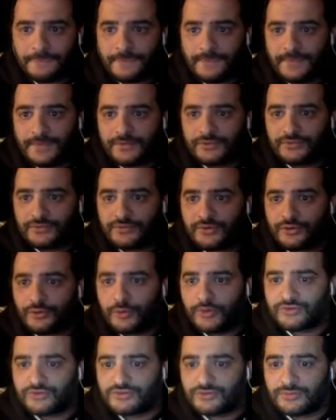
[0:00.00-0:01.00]
Unless there's another
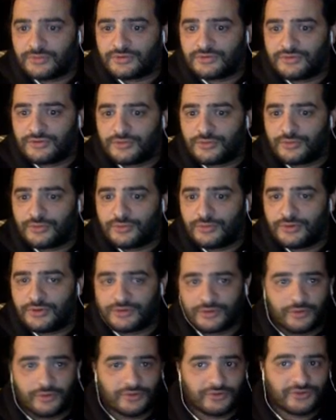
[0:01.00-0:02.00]
question, let me just look real quick.
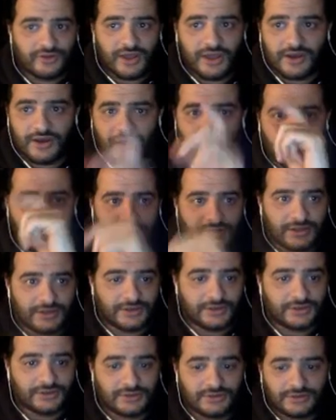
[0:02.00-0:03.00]
No, there's not. All right,
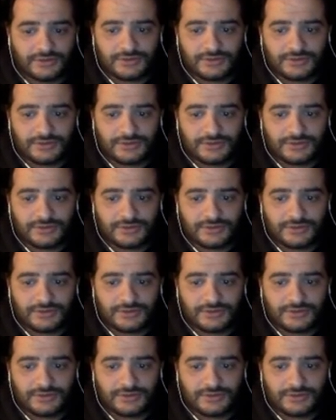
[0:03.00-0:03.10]
later.